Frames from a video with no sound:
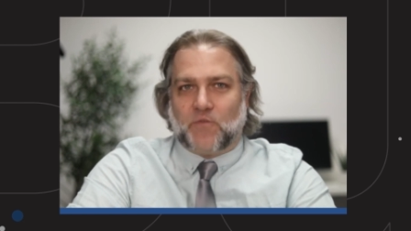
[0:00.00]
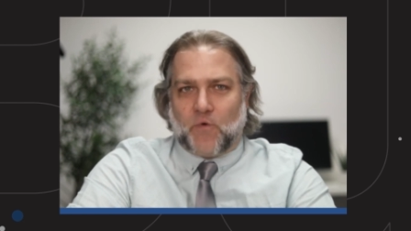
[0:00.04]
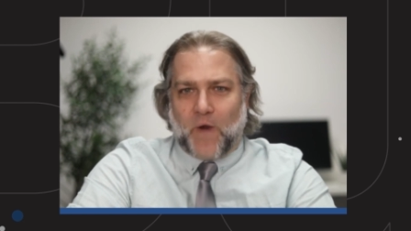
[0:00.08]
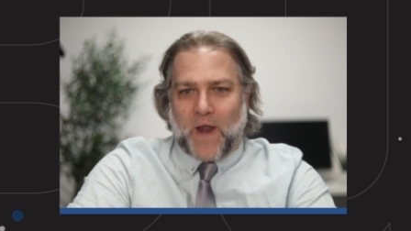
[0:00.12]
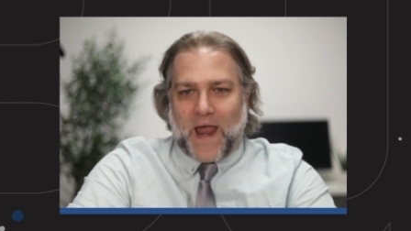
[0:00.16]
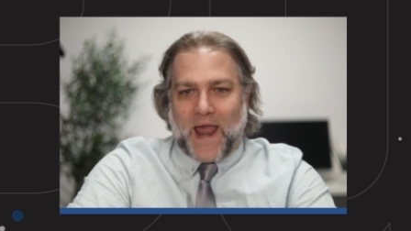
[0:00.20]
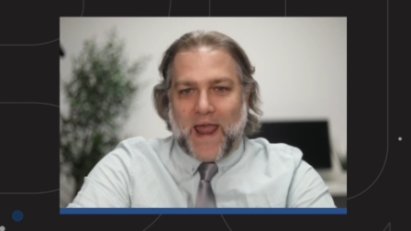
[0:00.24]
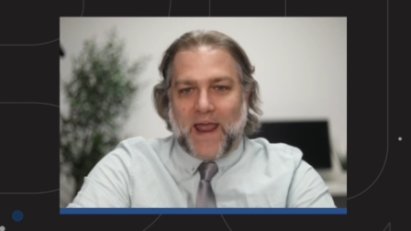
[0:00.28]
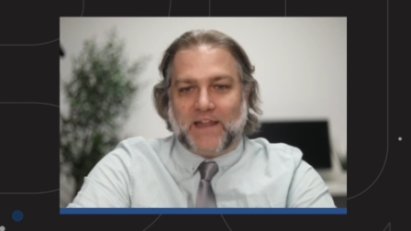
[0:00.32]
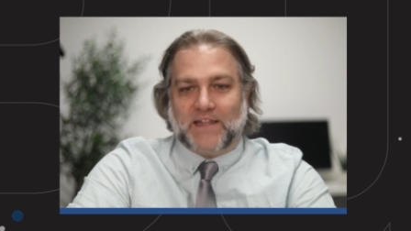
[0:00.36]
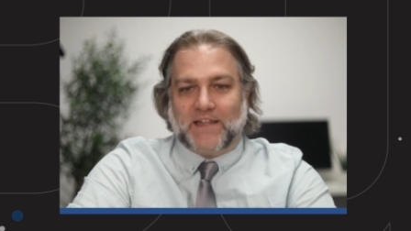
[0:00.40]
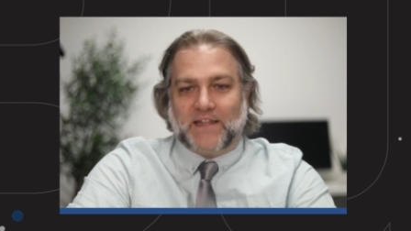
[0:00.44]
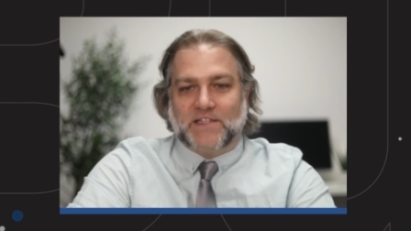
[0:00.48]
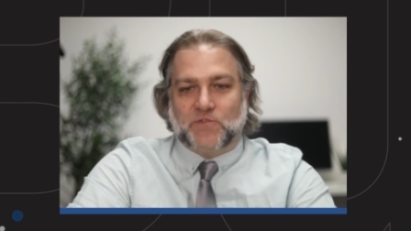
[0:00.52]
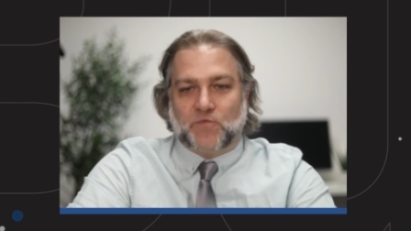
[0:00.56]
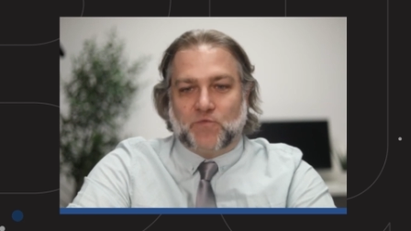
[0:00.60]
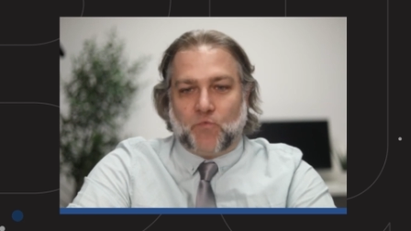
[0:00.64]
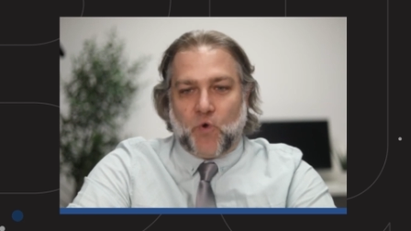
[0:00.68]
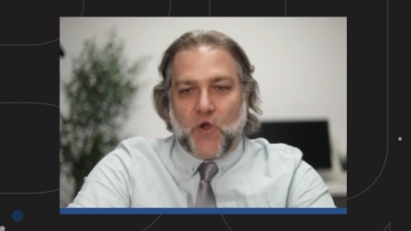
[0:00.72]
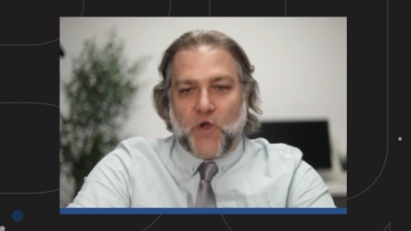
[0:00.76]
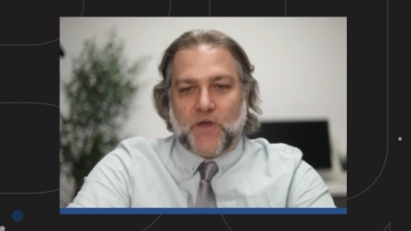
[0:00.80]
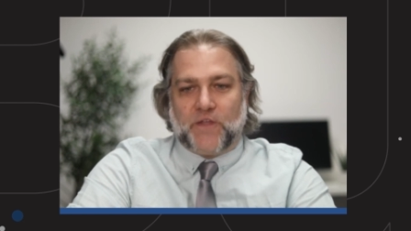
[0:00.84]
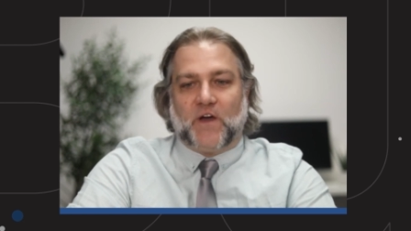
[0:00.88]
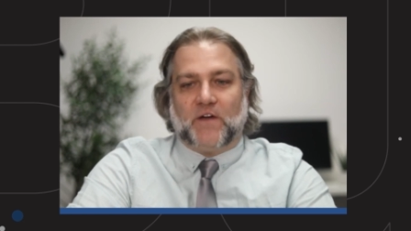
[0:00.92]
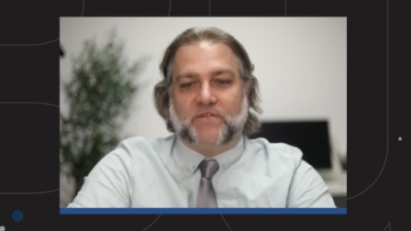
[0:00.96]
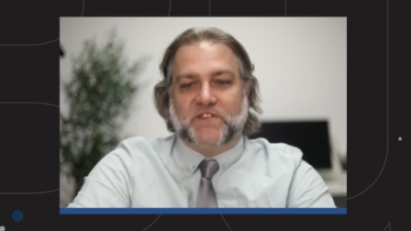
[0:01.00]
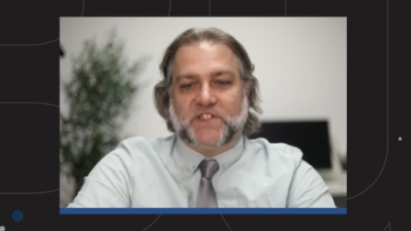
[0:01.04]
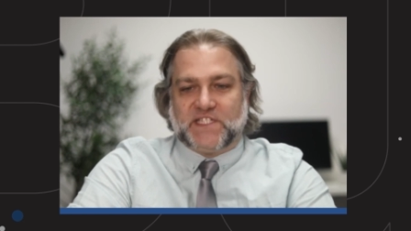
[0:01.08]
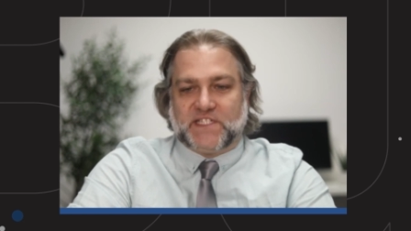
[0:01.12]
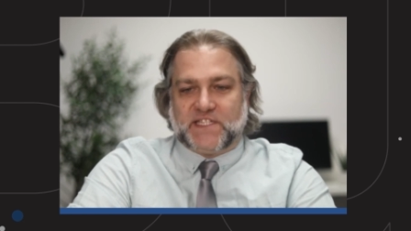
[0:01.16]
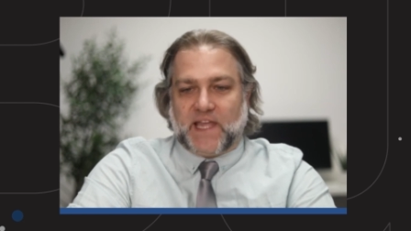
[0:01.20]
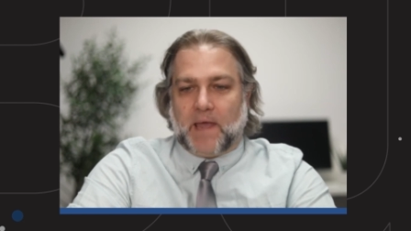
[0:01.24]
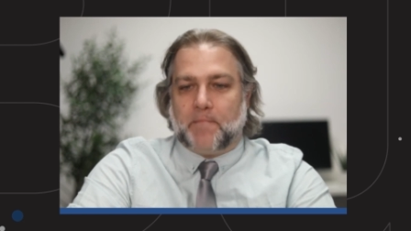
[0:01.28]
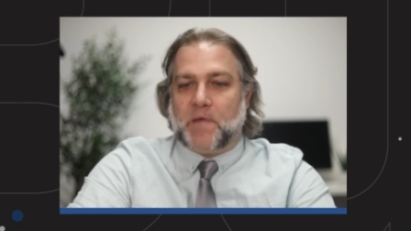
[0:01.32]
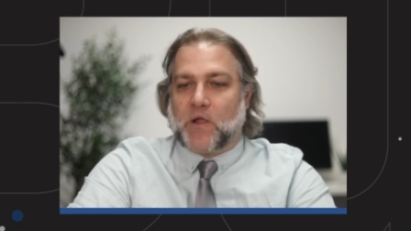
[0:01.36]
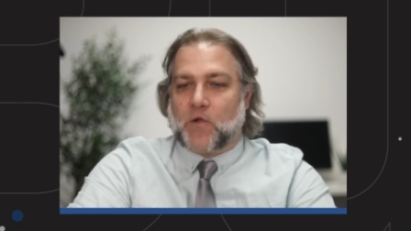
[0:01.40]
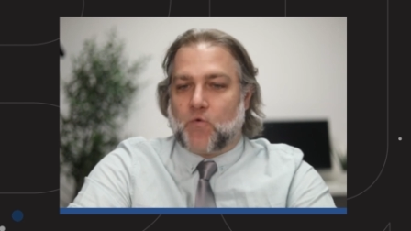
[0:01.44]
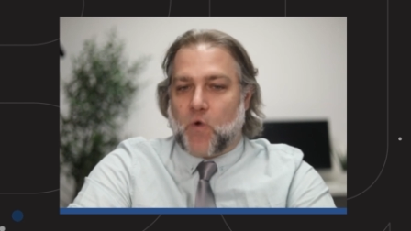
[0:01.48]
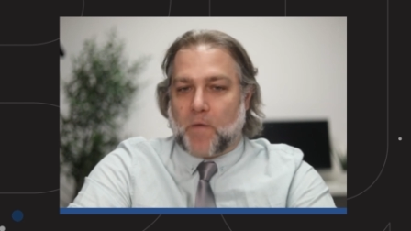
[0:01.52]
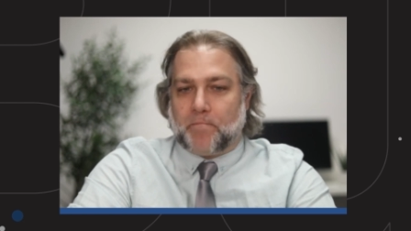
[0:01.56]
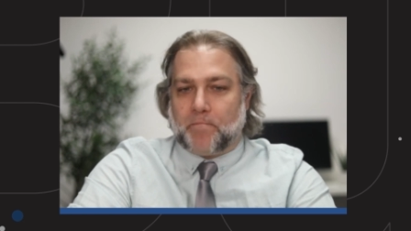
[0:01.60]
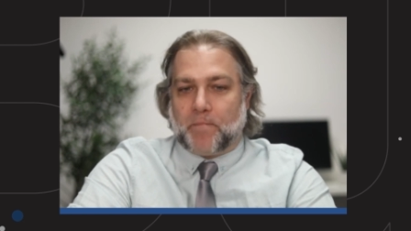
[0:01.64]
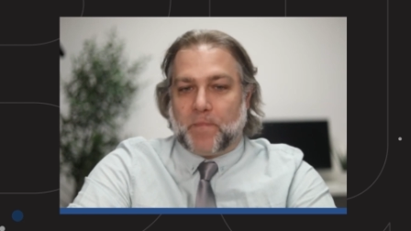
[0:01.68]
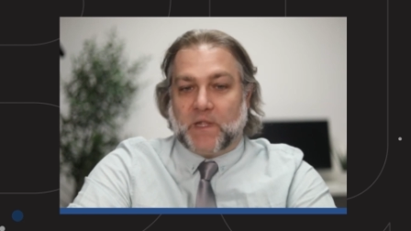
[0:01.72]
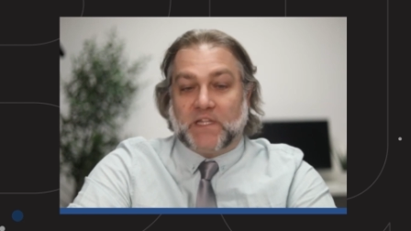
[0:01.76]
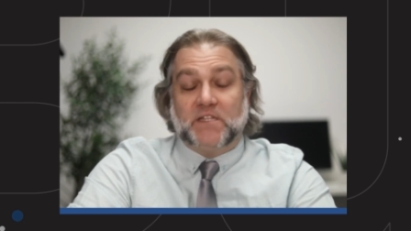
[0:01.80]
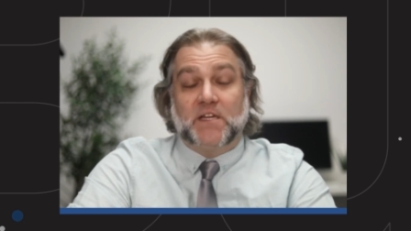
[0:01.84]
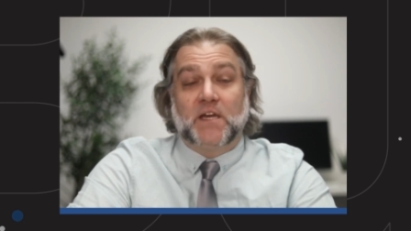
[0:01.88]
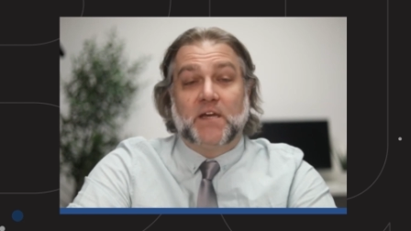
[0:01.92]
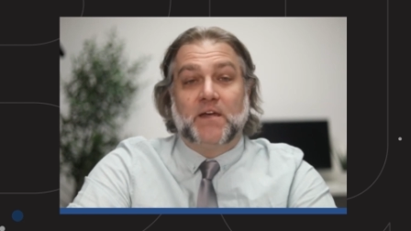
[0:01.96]
rands worth of STEM
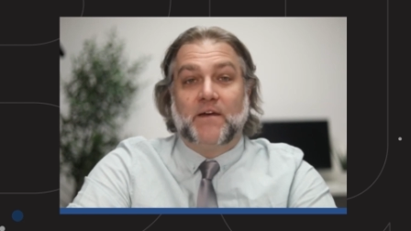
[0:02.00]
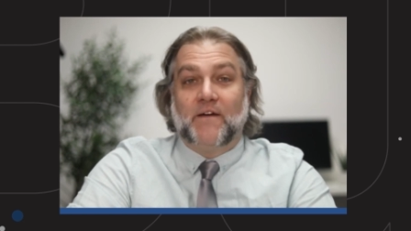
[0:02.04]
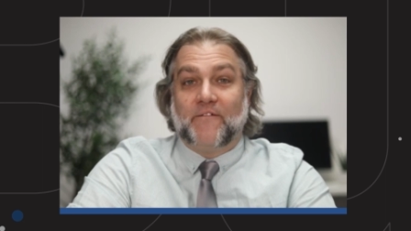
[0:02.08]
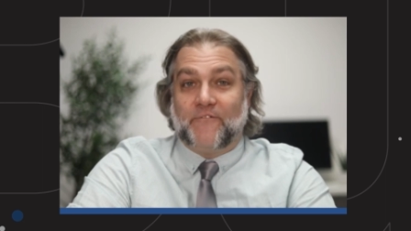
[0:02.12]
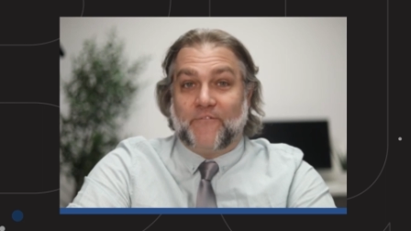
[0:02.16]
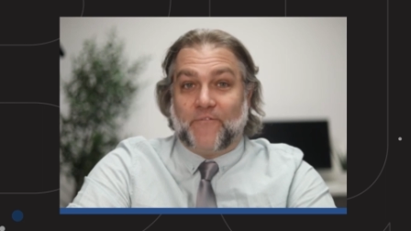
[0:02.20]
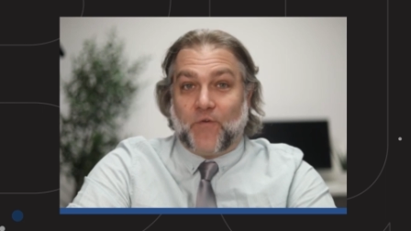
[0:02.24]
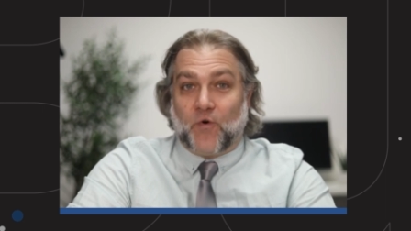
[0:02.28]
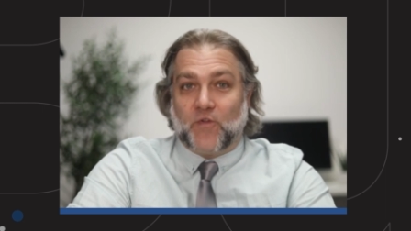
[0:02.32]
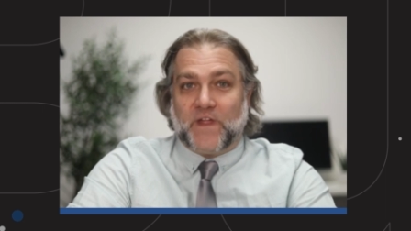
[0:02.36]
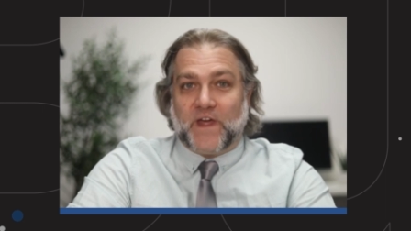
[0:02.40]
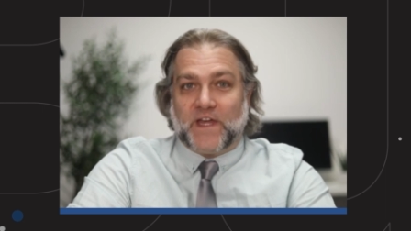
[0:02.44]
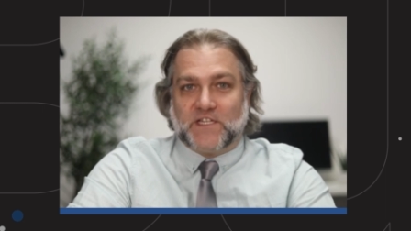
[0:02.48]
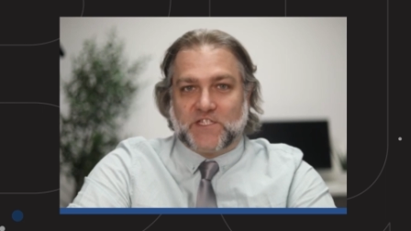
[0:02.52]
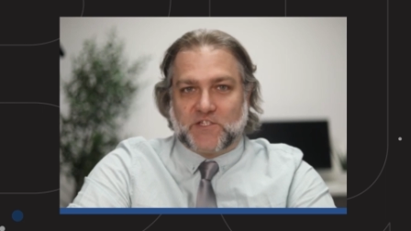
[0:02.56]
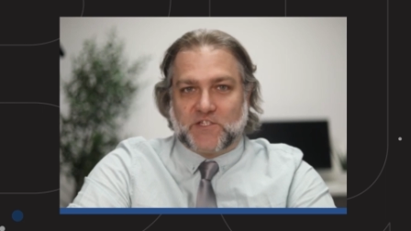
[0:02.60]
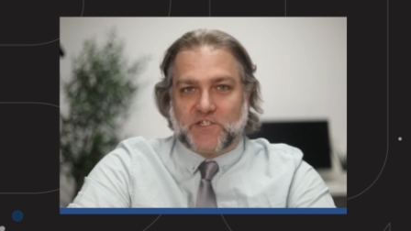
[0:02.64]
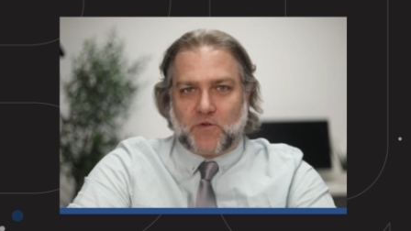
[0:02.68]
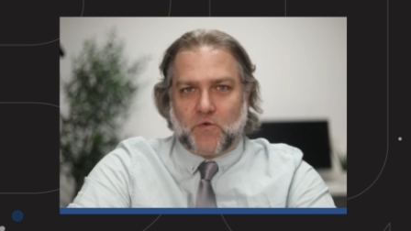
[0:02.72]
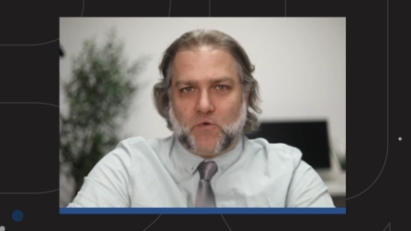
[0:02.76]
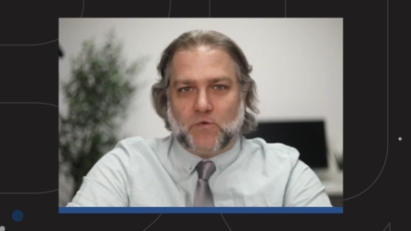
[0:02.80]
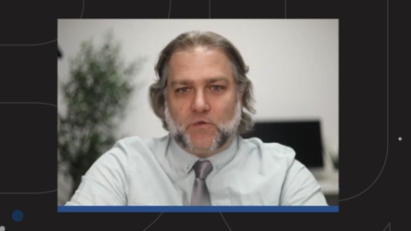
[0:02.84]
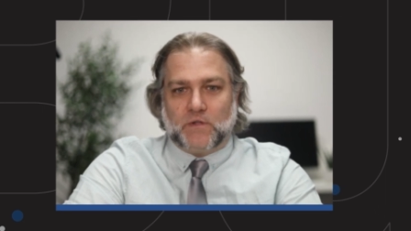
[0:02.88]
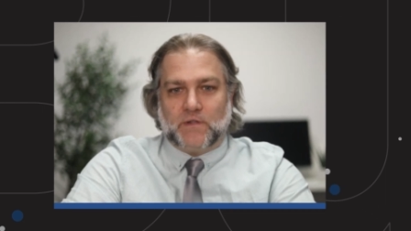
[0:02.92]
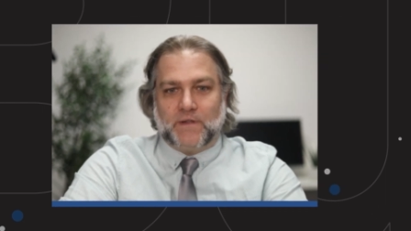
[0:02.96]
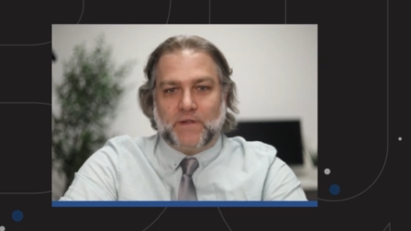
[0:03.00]
equipment for their school.